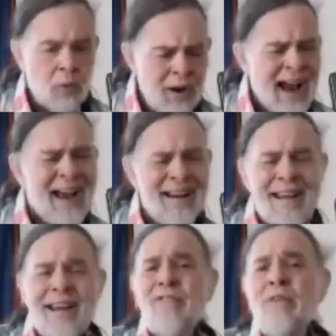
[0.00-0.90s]
would I
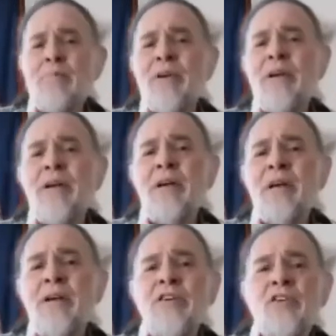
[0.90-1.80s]
even
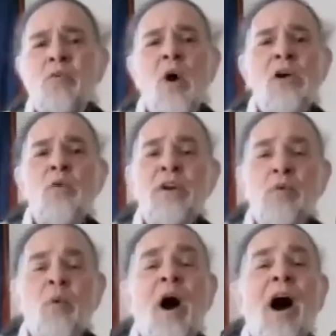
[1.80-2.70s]
be just one whit
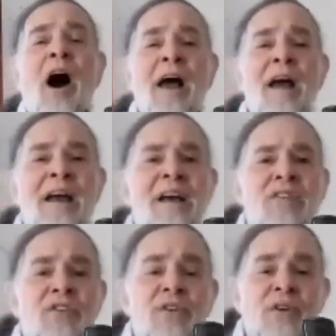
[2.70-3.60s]

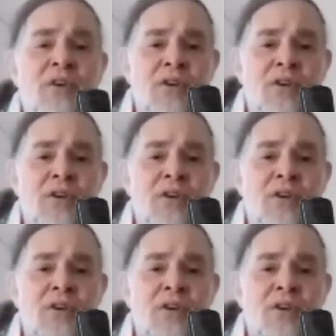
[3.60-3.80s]
wiser?